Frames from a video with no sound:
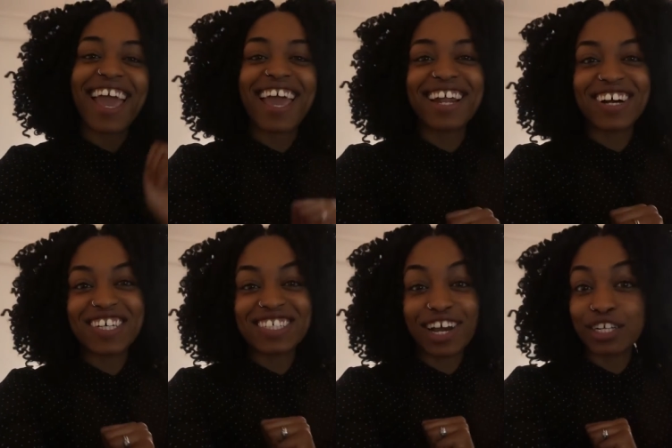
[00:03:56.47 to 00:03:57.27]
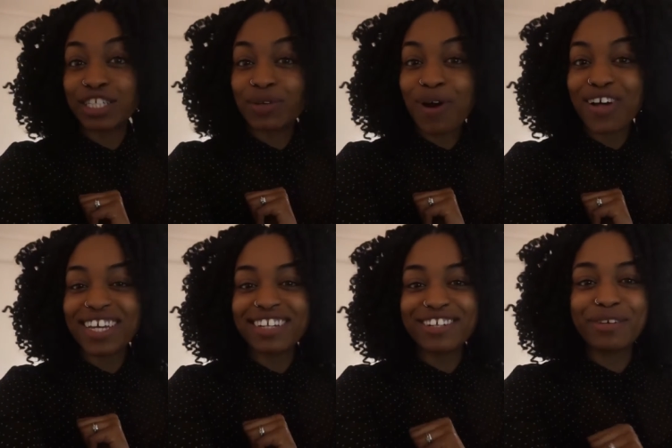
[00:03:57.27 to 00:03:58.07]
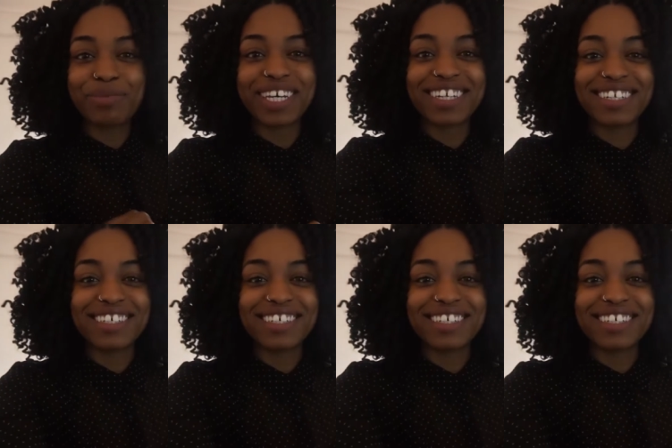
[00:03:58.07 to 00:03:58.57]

and I'll talk to you all in a little bit.